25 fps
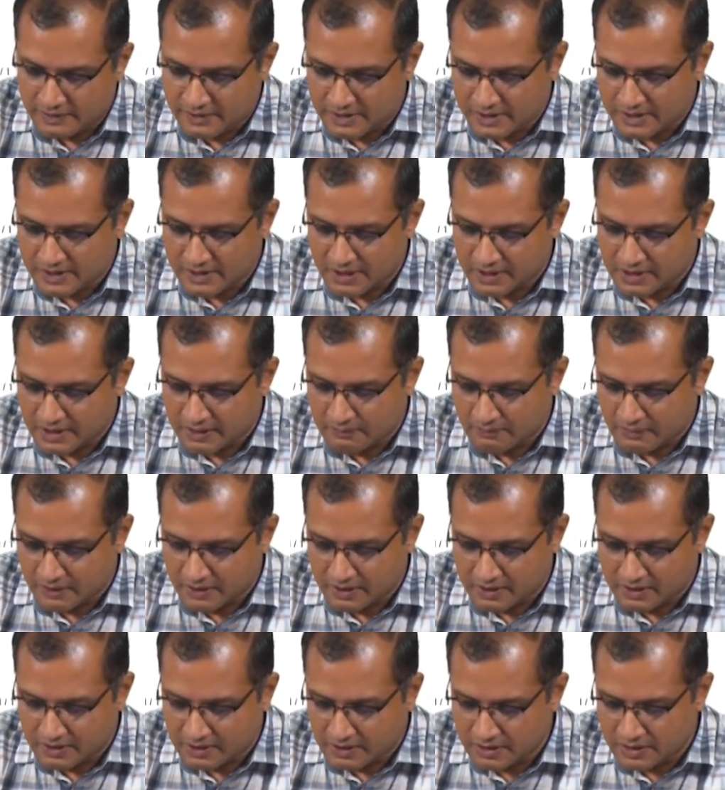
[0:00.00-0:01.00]
is nothing
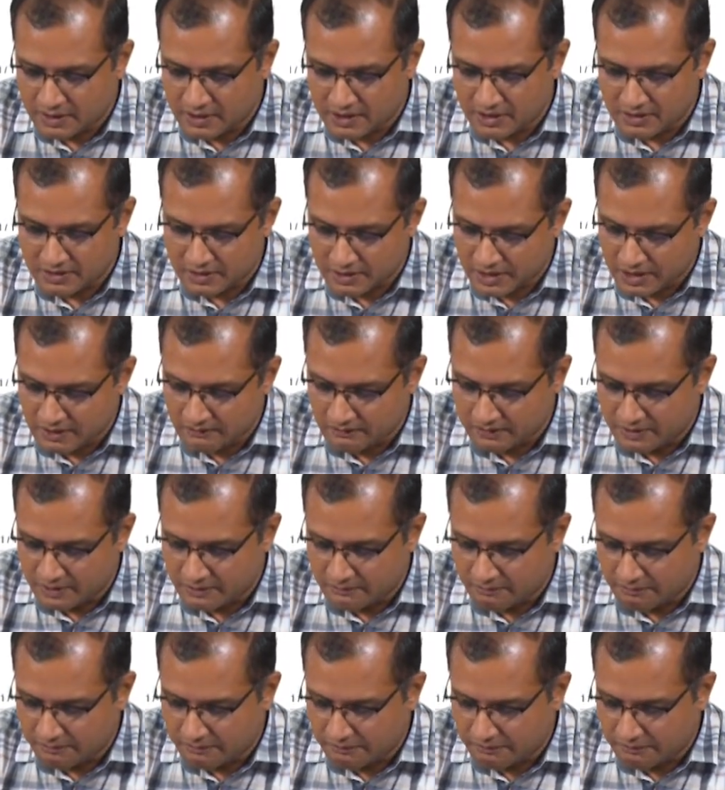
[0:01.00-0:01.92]
but our